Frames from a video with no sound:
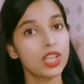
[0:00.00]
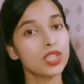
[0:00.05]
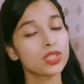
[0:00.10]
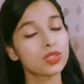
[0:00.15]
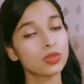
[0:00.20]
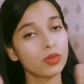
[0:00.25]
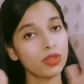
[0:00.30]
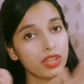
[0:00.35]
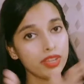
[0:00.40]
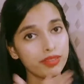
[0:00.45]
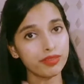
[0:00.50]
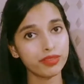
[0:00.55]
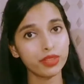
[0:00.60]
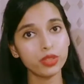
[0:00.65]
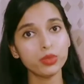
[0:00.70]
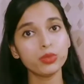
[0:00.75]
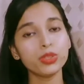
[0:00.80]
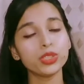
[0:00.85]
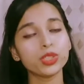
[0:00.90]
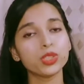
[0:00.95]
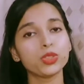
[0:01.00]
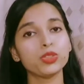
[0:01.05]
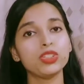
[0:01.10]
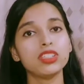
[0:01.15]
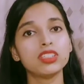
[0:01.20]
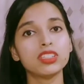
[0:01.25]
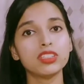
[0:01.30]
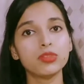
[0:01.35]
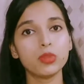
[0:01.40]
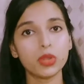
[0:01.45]
So if you wish to
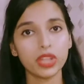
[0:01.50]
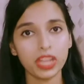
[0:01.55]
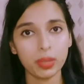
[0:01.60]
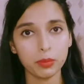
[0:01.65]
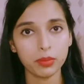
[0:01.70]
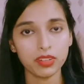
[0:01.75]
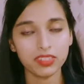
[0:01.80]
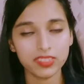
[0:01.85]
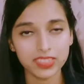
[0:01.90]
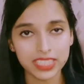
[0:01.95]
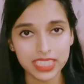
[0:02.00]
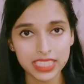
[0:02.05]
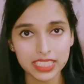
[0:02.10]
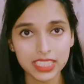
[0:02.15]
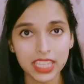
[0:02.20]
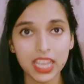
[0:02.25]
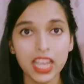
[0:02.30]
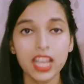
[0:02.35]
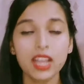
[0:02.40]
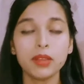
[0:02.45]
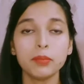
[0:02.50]
learn vocabularies,